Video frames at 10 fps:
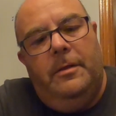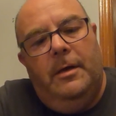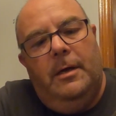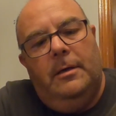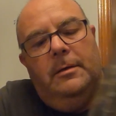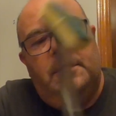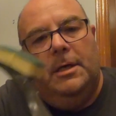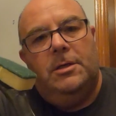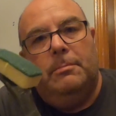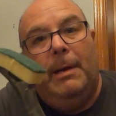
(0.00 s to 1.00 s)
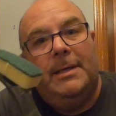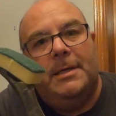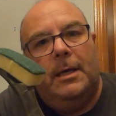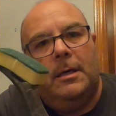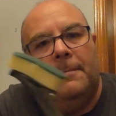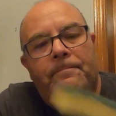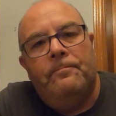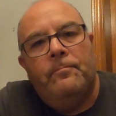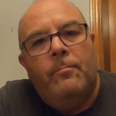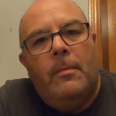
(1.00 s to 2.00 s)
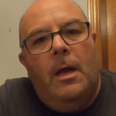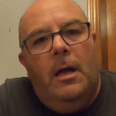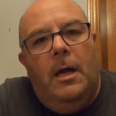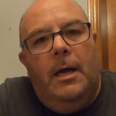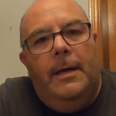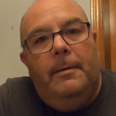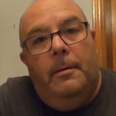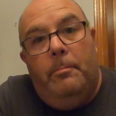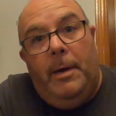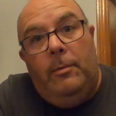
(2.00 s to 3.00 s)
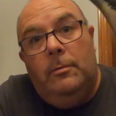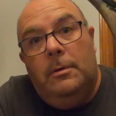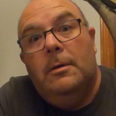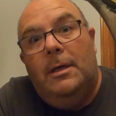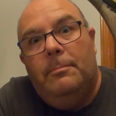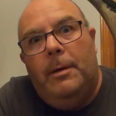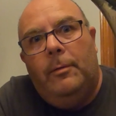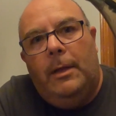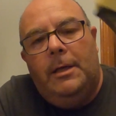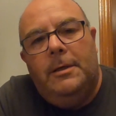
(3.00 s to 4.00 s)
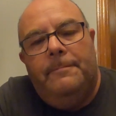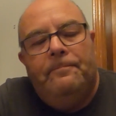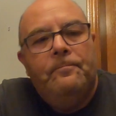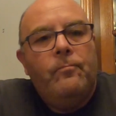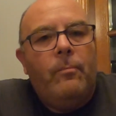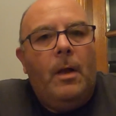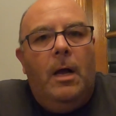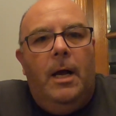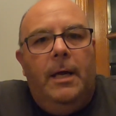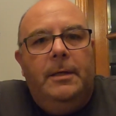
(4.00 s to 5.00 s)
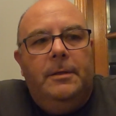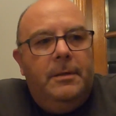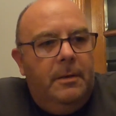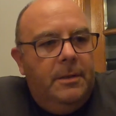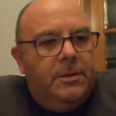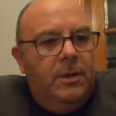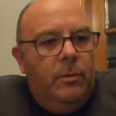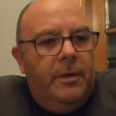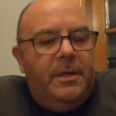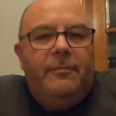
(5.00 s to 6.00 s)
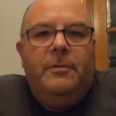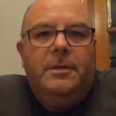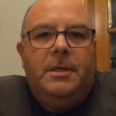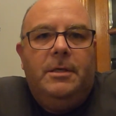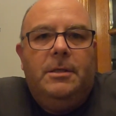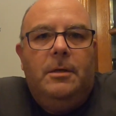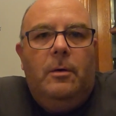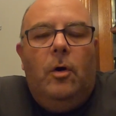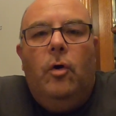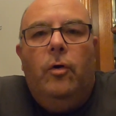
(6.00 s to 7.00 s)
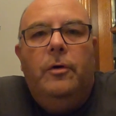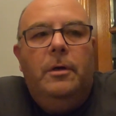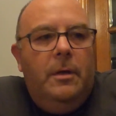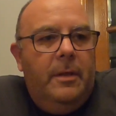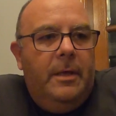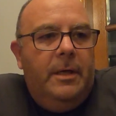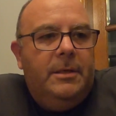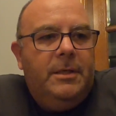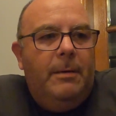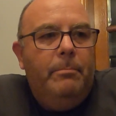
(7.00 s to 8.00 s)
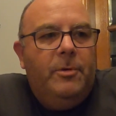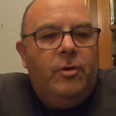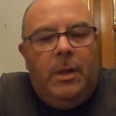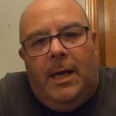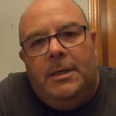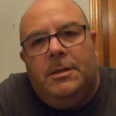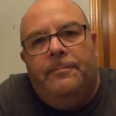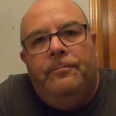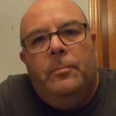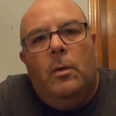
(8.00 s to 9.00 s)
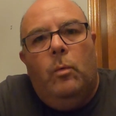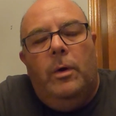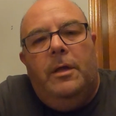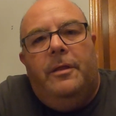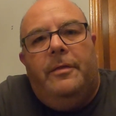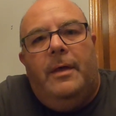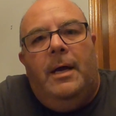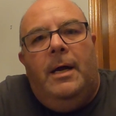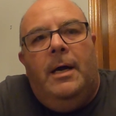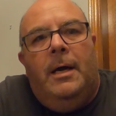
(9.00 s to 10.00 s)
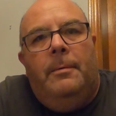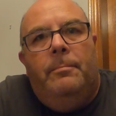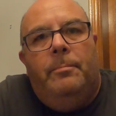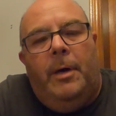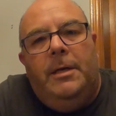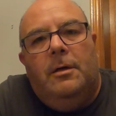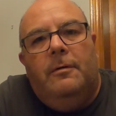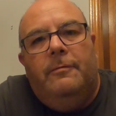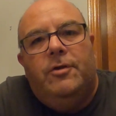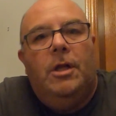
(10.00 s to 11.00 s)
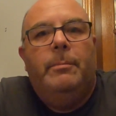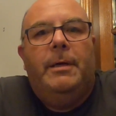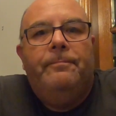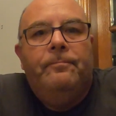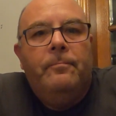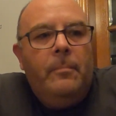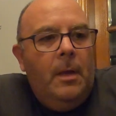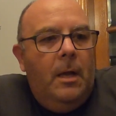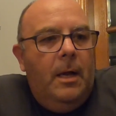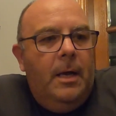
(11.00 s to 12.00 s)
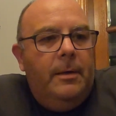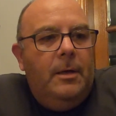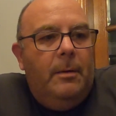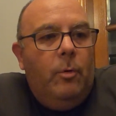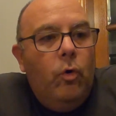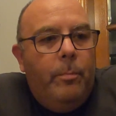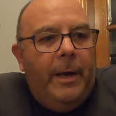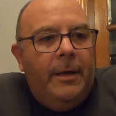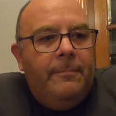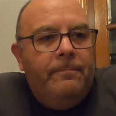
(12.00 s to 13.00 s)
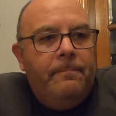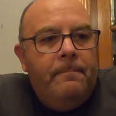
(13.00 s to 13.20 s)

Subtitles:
the Dishmatic pound in Poundland, and see what the difference is on the same glass with a pint of Shelby. And I'm hoping